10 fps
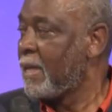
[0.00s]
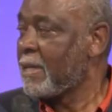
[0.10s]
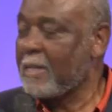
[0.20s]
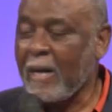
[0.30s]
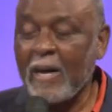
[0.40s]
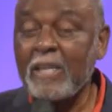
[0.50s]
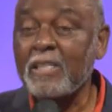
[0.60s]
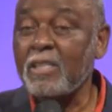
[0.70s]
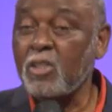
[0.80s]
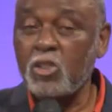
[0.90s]
God is
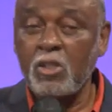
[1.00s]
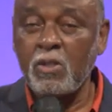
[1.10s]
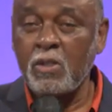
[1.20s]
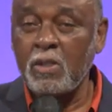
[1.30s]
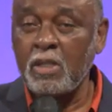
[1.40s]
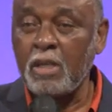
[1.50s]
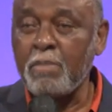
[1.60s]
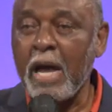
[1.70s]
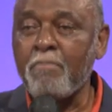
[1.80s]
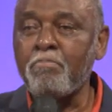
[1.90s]
concerned
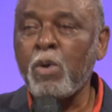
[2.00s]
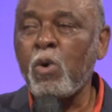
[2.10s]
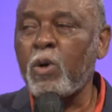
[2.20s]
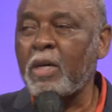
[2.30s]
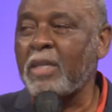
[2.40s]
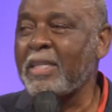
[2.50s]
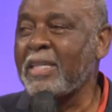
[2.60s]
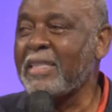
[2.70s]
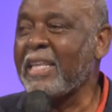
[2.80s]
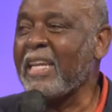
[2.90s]
about more
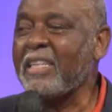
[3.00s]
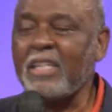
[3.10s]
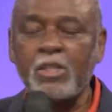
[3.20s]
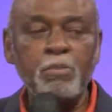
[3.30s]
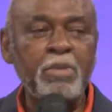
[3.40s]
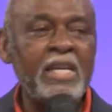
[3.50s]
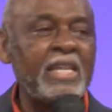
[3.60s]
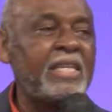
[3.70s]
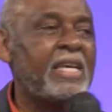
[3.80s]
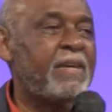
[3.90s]
than us
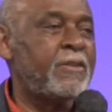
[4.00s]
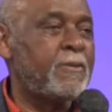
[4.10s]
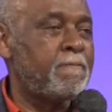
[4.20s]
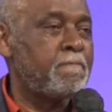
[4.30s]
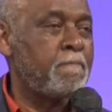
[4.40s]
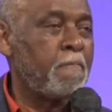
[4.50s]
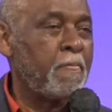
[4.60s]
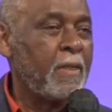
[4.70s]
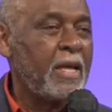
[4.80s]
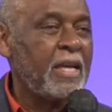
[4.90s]
being in heaven.
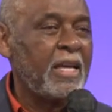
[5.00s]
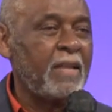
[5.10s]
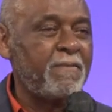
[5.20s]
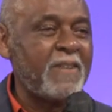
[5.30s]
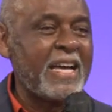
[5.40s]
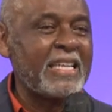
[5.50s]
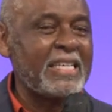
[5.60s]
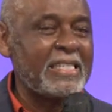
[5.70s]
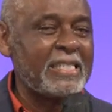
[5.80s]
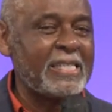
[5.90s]
In fact,
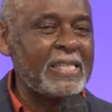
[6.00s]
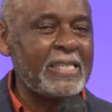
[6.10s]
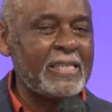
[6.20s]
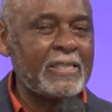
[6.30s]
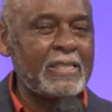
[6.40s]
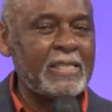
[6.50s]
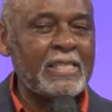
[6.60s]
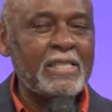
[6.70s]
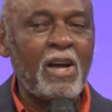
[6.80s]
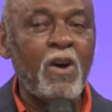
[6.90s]
he sent his
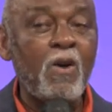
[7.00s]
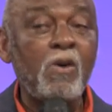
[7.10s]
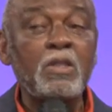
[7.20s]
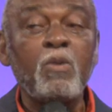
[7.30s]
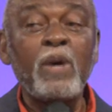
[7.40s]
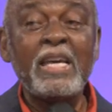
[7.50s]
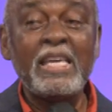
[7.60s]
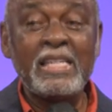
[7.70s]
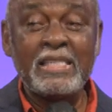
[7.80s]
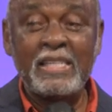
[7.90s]
son all the way
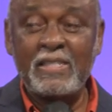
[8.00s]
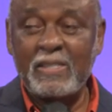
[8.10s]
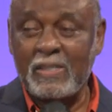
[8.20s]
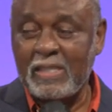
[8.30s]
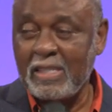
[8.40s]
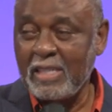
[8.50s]
here to earth,